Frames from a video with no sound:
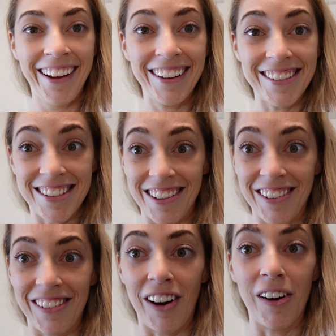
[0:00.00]

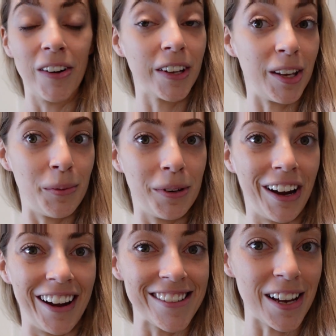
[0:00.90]
So I'll keep you
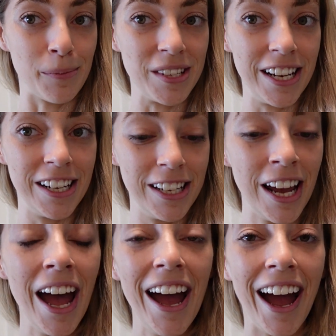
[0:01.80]
guys updated.
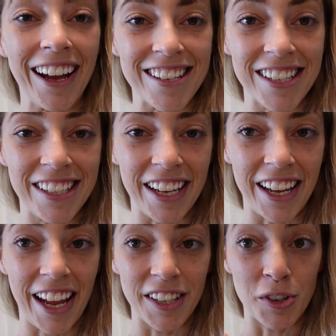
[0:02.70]
I did
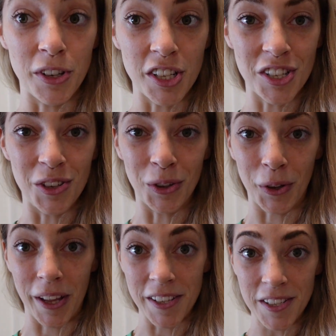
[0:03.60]
get a traditional
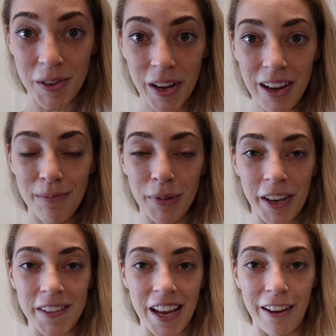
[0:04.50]
glazed donut
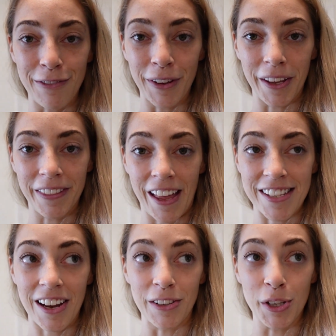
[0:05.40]
because I feel like
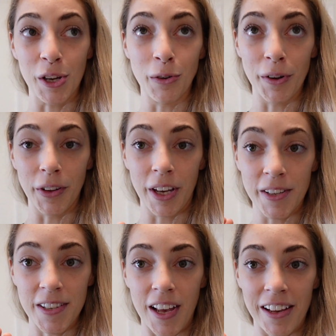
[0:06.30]
that's how you can really
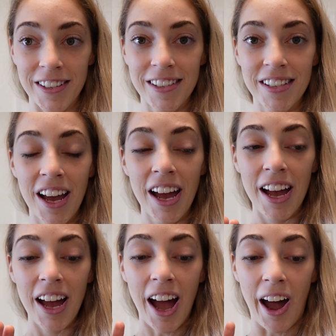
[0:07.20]
assess
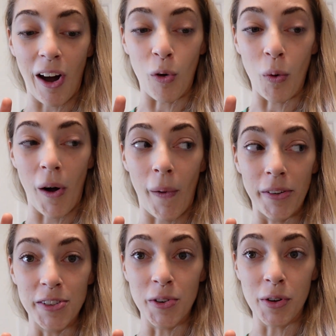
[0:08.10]
how well
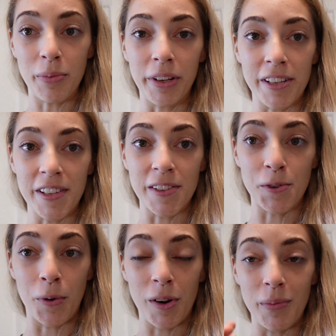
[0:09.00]
a donut place is
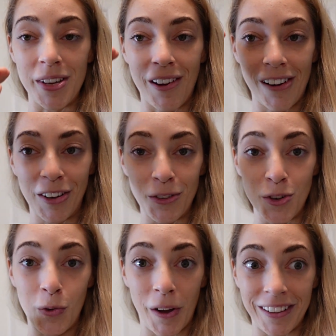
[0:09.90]
going to be on your
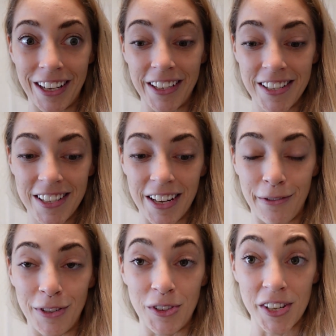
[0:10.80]
donut list.
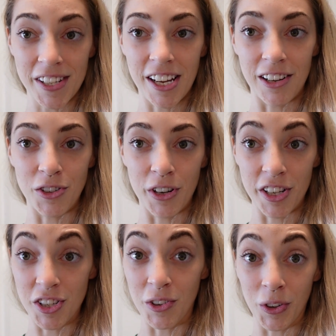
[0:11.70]
If you just get a
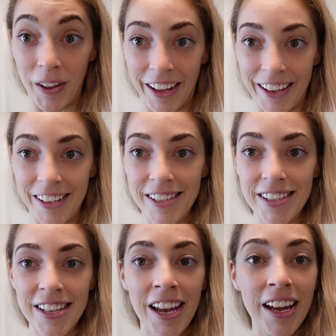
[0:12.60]
traditional glazed